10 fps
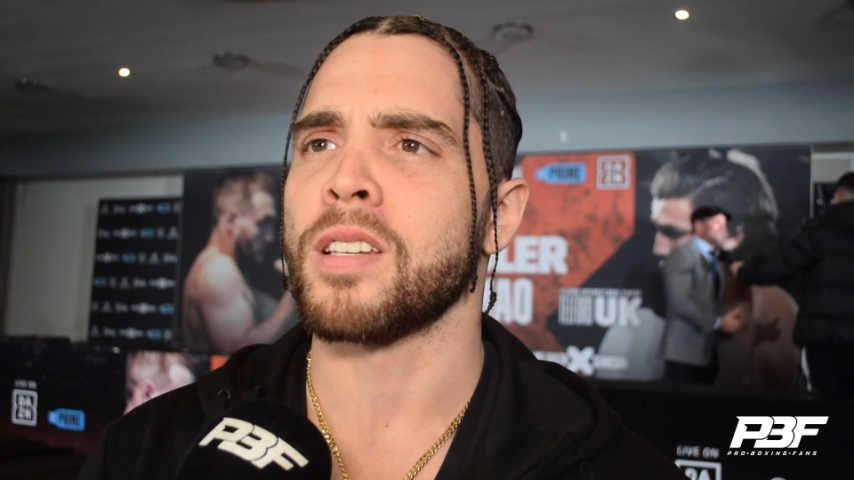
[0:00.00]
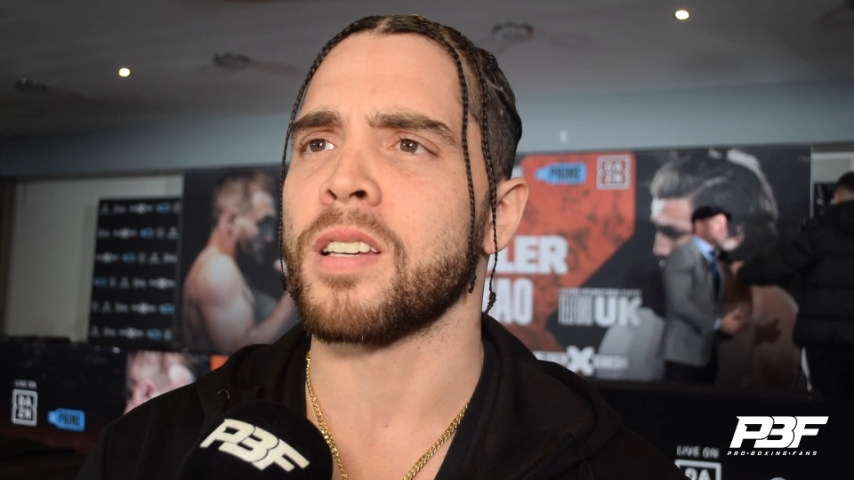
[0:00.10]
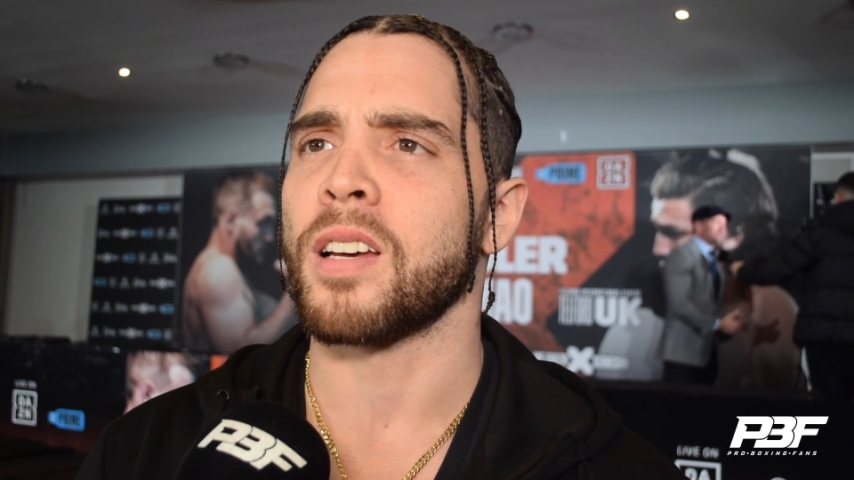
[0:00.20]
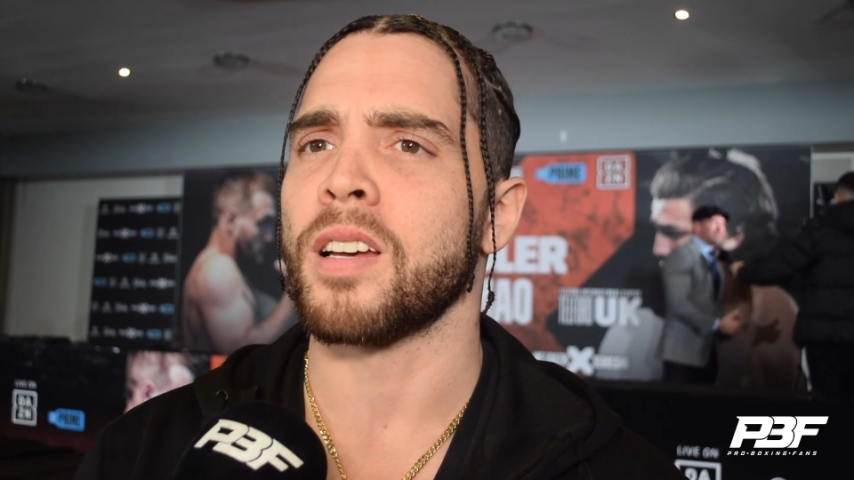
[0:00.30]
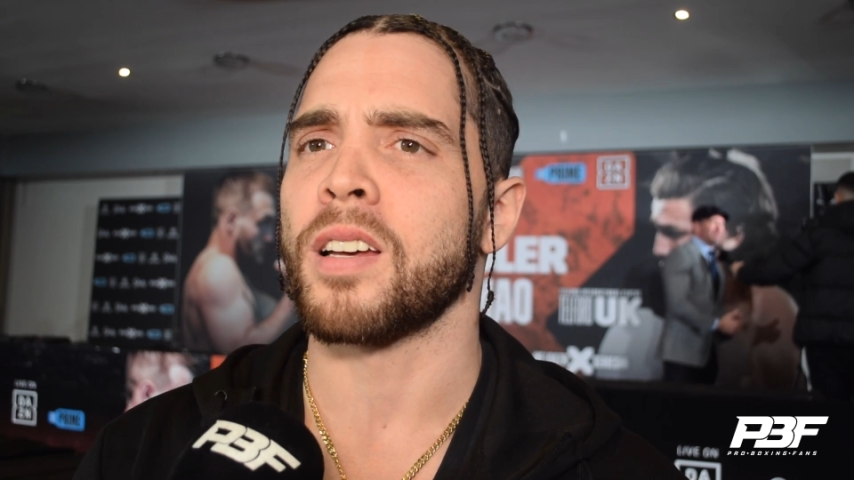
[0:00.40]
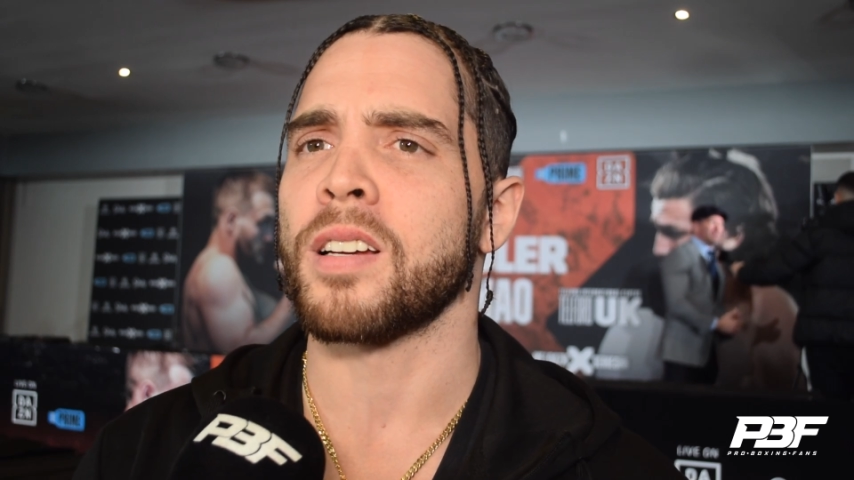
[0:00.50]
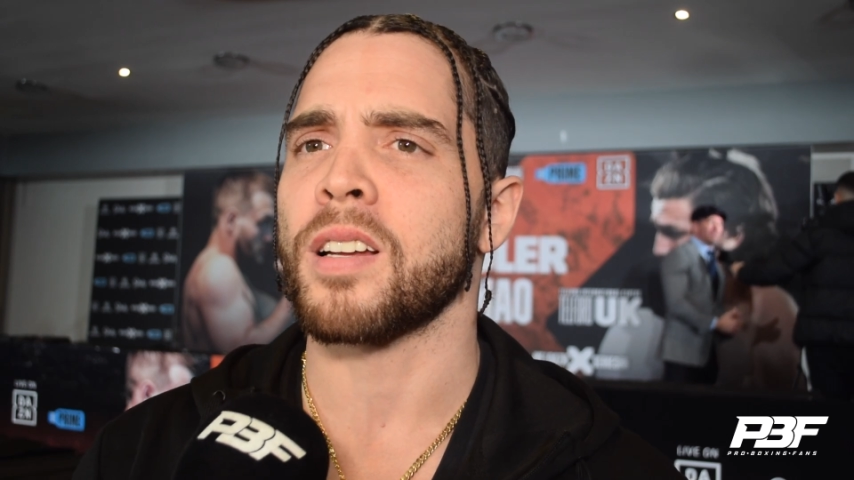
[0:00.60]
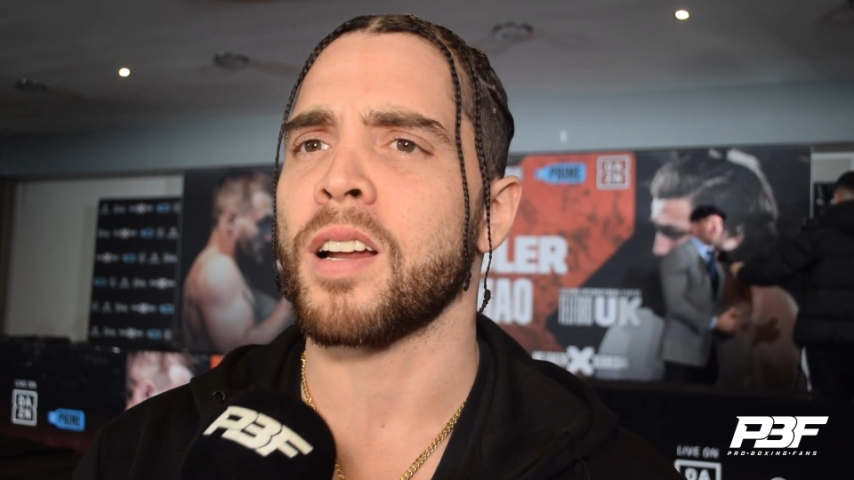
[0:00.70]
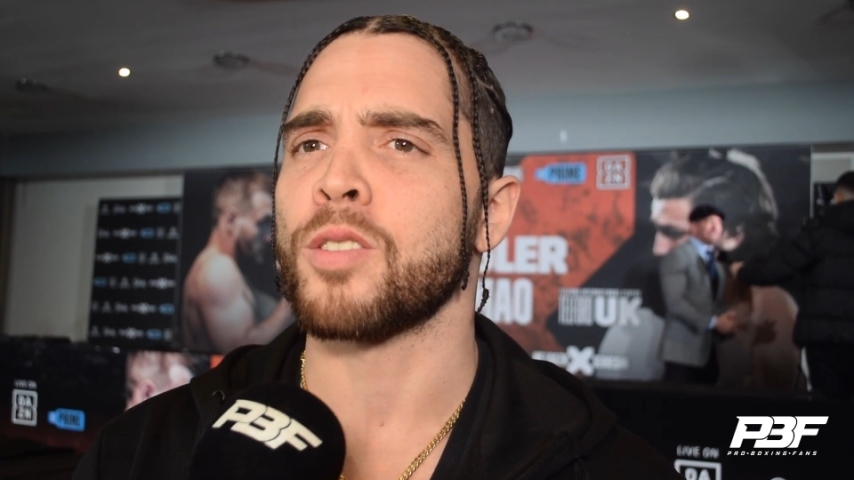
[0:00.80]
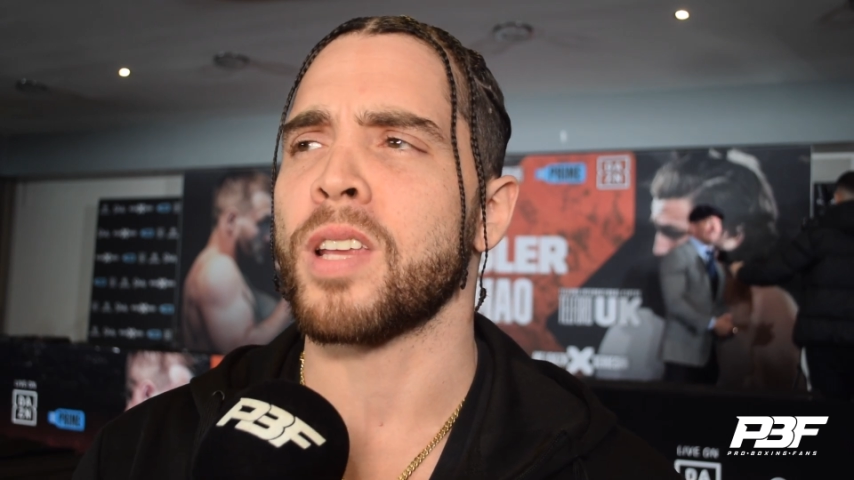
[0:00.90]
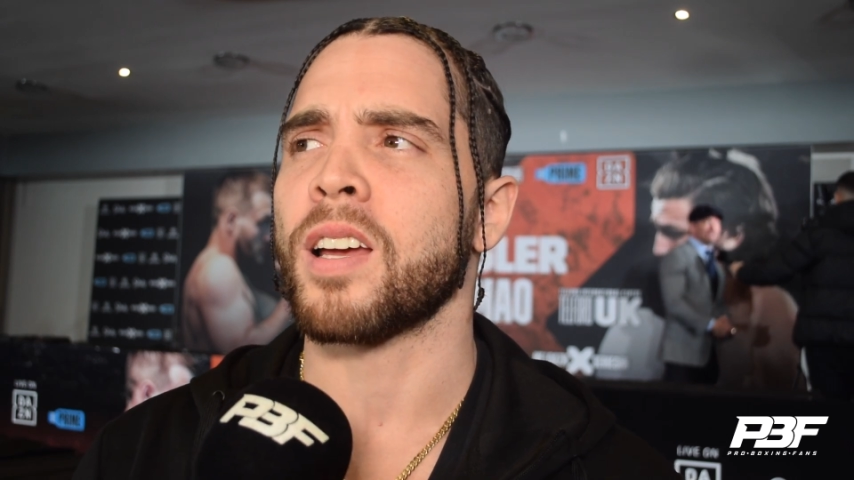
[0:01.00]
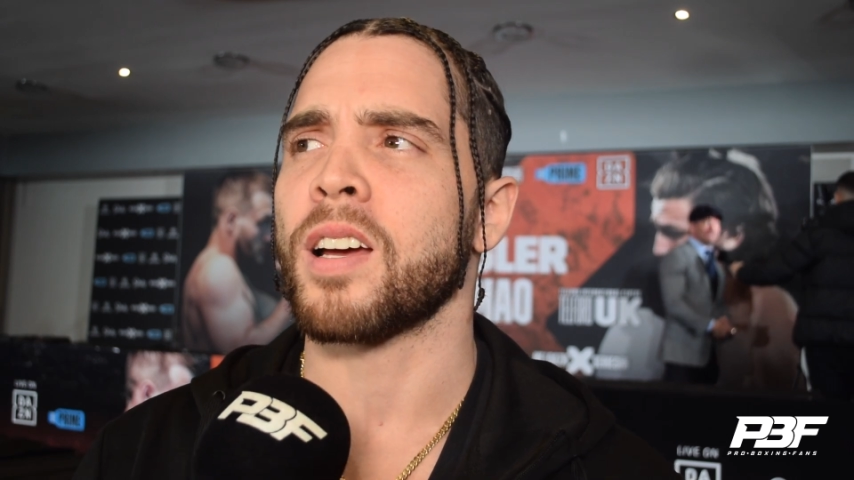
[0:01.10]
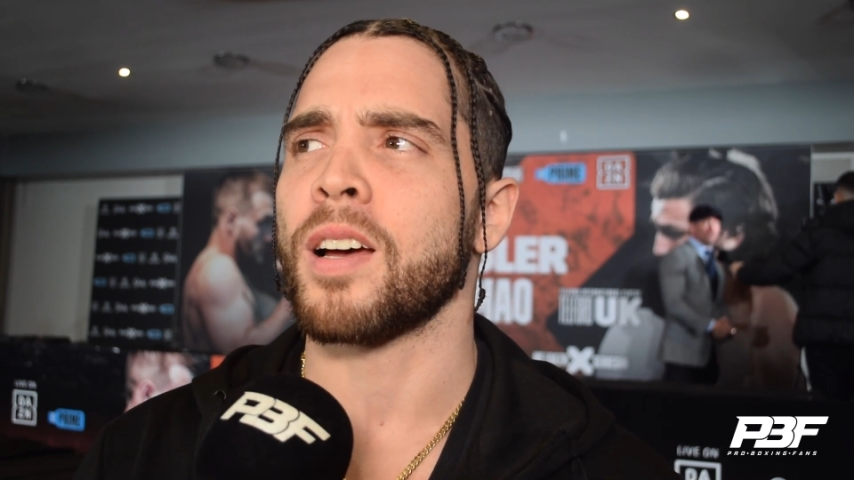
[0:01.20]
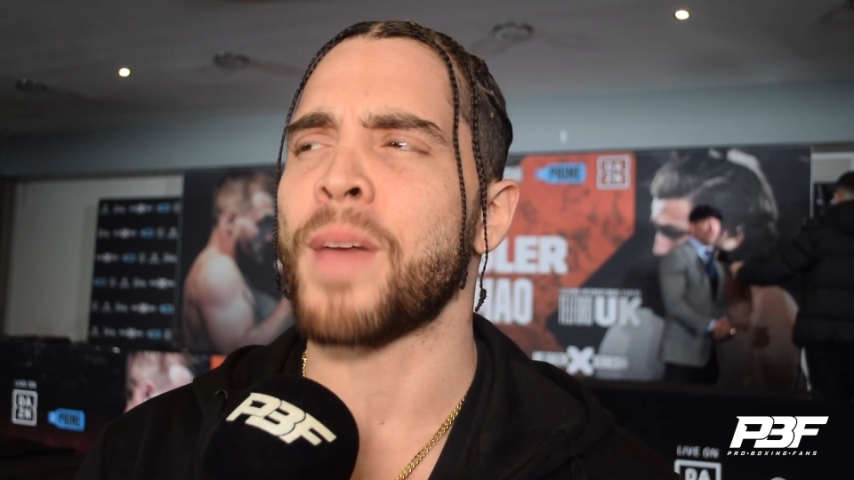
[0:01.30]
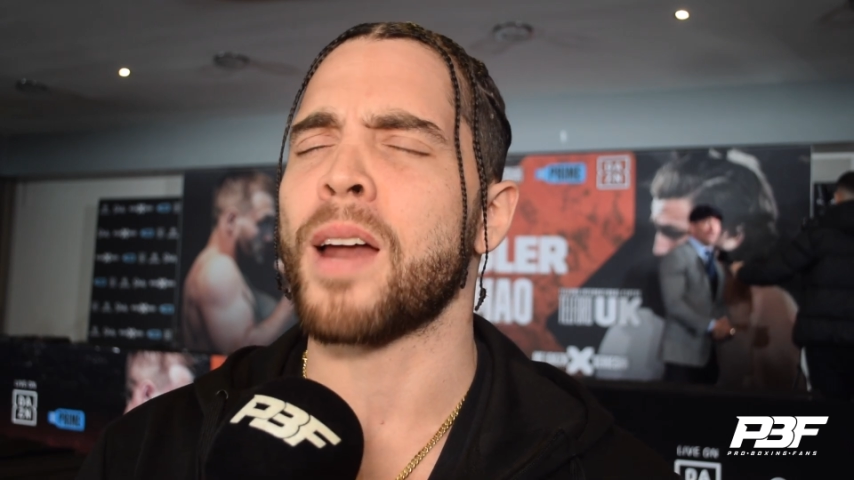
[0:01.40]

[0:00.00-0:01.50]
I'm